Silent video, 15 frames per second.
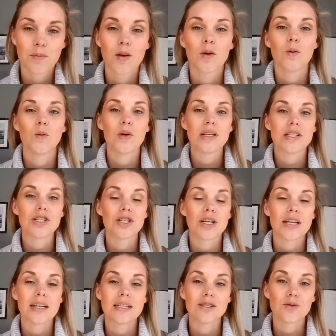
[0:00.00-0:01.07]
which
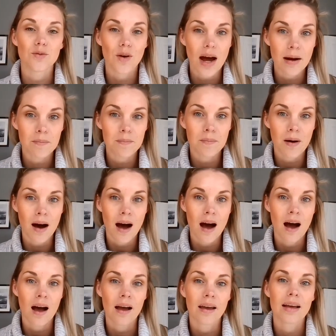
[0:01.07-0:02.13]
is run
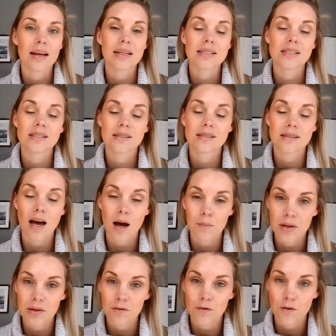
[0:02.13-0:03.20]
by
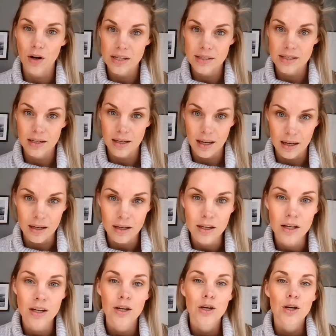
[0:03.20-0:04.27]
Simon Fraser
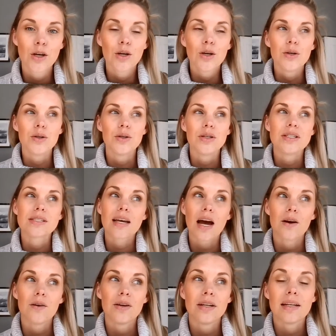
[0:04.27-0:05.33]
King, who is
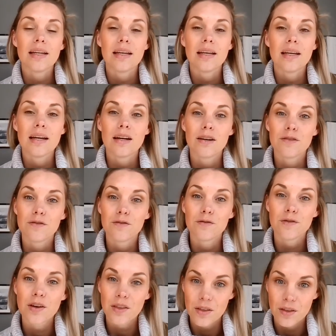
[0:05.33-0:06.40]
currently a
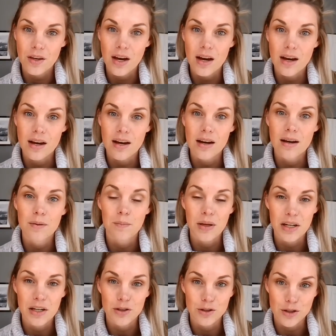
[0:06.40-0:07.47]
fifth year
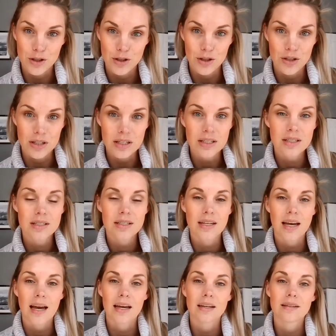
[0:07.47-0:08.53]
medical student
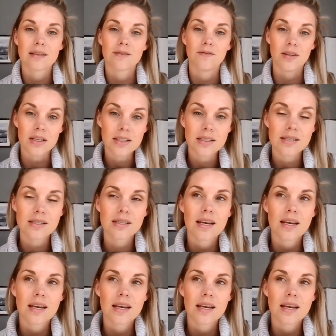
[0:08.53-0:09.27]
at Wits.